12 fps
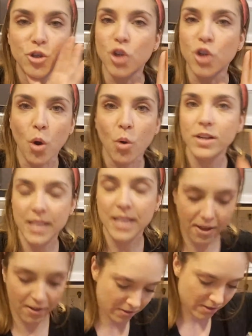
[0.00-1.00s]
don't
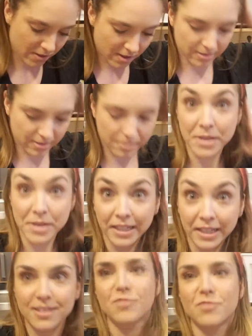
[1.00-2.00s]
tell the
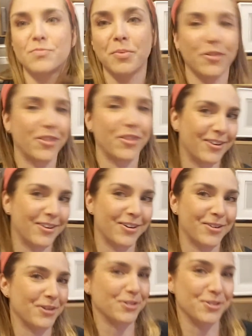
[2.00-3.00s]
millions of people that are gonna
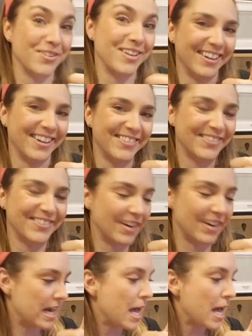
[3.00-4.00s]
watch this video,
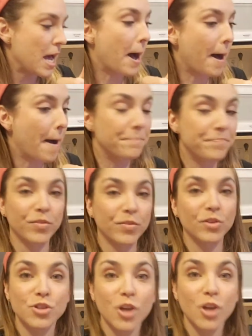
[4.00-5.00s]
right?
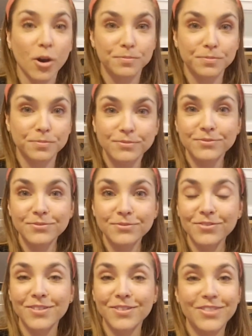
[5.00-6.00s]
So
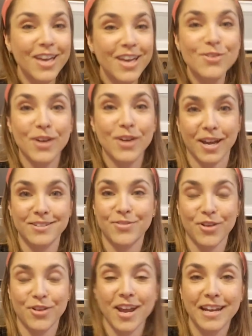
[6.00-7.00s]
thank you guys for
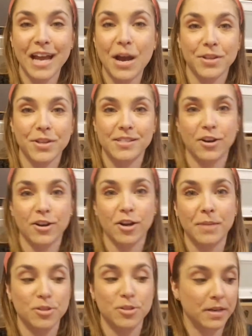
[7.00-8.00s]
hanging out with us here on
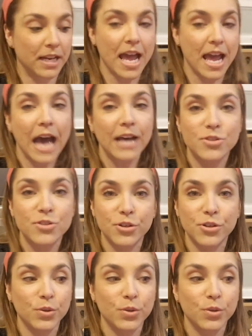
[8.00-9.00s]
Mental Monday. I asked
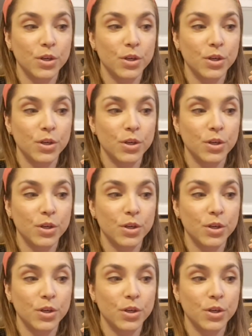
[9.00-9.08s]
you,